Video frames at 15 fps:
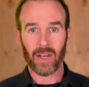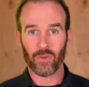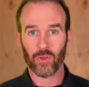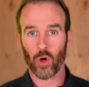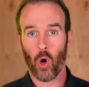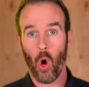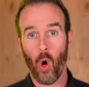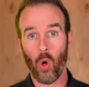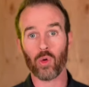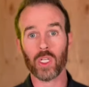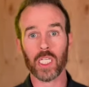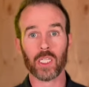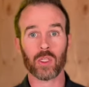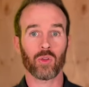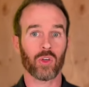And if you're
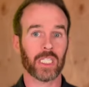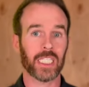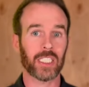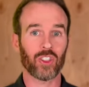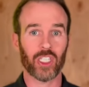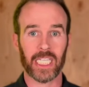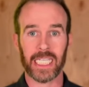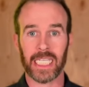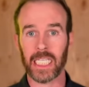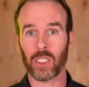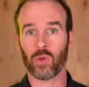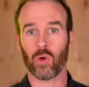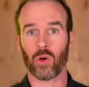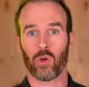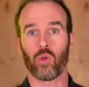only looking to
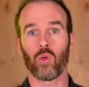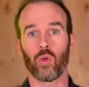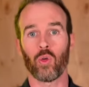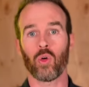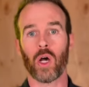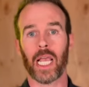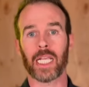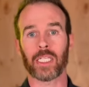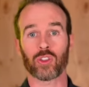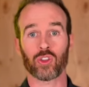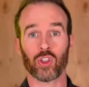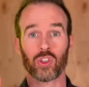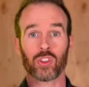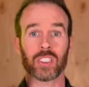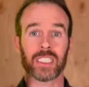heat or cool a
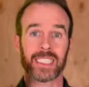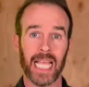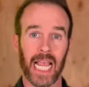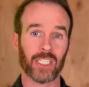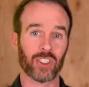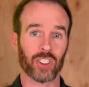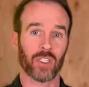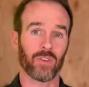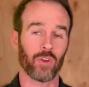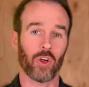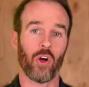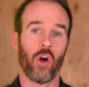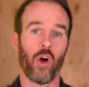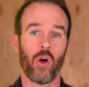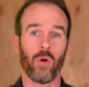certain section of
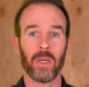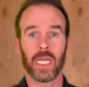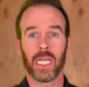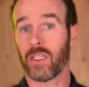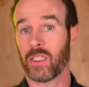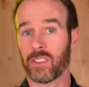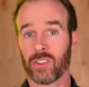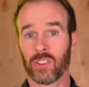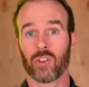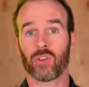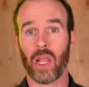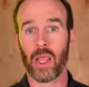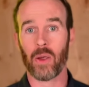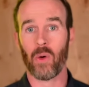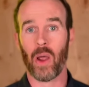your home, then this is a
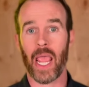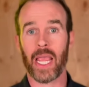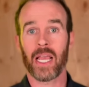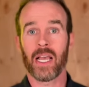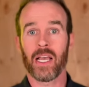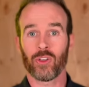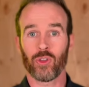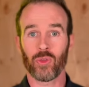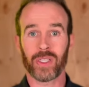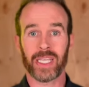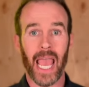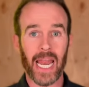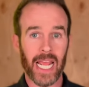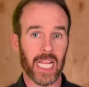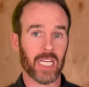great way to
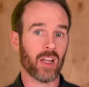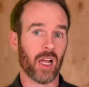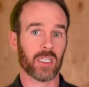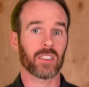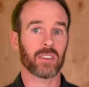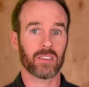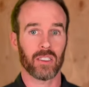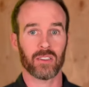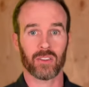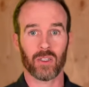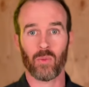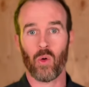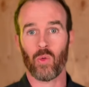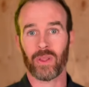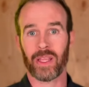get a ducted
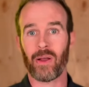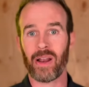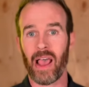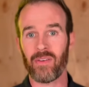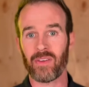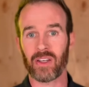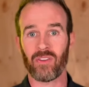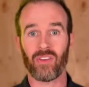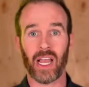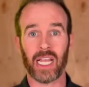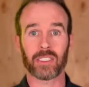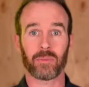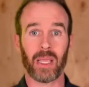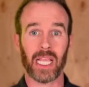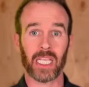system without having to
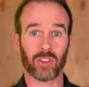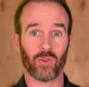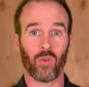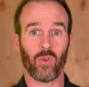find space